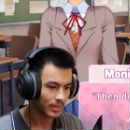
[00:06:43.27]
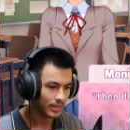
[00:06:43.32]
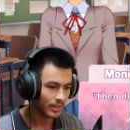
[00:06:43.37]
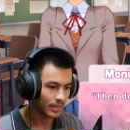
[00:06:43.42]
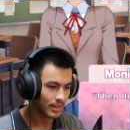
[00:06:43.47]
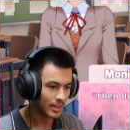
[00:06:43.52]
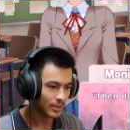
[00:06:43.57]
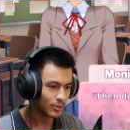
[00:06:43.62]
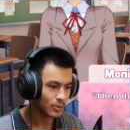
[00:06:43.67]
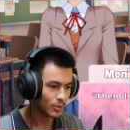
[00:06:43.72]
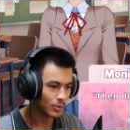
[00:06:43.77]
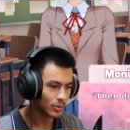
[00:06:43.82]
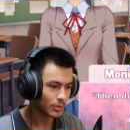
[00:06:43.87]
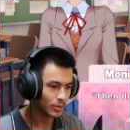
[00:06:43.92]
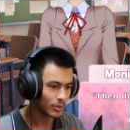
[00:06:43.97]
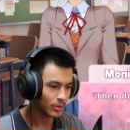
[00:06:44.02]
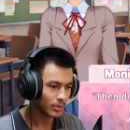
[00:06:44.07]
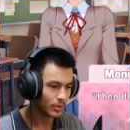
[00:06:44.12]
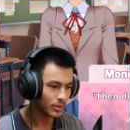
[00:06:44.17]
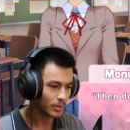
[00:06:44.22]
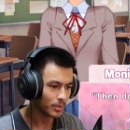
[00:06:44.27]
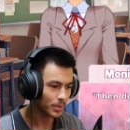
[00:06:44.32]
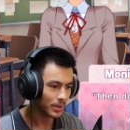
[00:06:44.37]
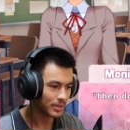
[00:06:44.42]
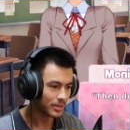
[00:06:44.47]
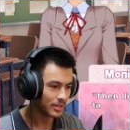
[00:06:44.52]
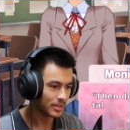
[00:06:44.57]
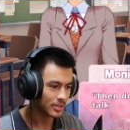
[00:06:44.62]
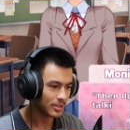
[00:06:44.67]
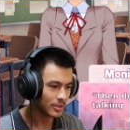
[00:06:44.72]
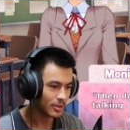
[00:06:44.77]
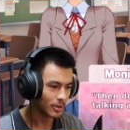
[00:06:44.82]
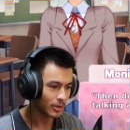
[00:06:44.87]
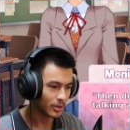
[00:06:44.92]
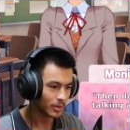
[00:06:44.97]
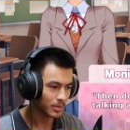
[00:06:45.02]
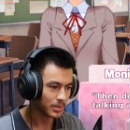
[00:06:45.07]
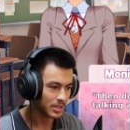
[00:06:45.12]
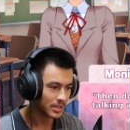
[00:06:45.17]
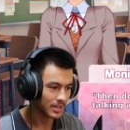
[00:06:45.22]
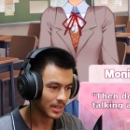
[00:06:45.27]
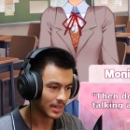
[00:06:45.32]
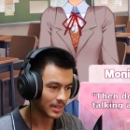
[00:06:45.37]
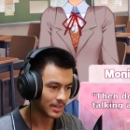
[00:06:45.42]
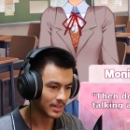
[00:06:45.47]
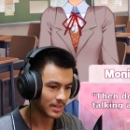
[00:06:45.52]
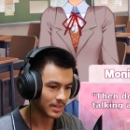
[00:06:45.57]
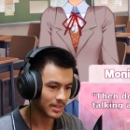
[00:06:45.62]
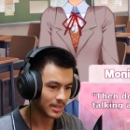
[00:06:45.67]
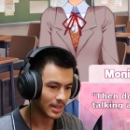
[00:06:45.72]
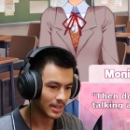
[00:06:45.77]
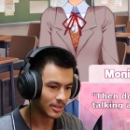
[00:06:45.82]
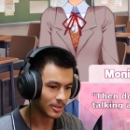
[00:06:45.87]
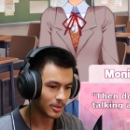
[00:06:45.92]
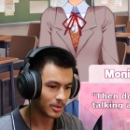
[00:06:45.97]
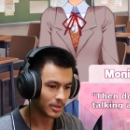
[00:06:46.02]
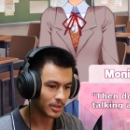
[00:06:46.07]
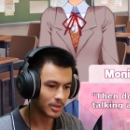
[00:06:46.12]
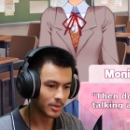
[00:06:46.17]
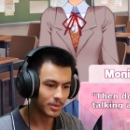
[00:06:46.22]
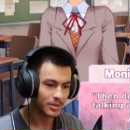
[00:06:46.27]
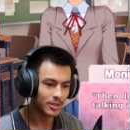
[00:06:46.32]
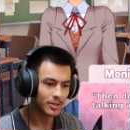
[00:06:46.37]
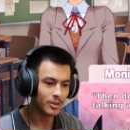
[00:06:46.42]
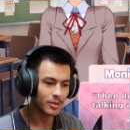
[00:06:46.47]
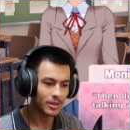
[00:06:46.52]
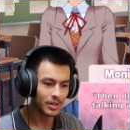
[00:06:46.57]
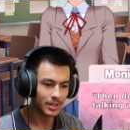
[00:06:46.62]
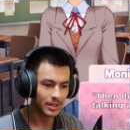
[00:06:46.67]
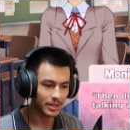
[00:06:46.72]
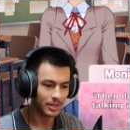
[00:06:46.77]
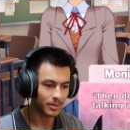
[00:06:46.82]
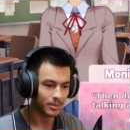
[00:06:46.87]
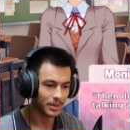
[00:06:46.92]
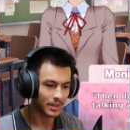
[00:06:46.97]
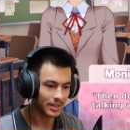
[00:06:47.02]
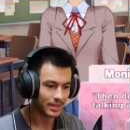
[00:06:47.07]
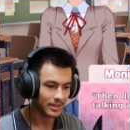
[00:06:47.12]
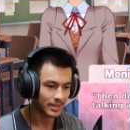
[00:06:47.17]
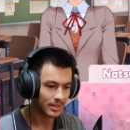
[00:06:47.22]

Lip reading: Then do you know about the circumstances Natsuki was talking about?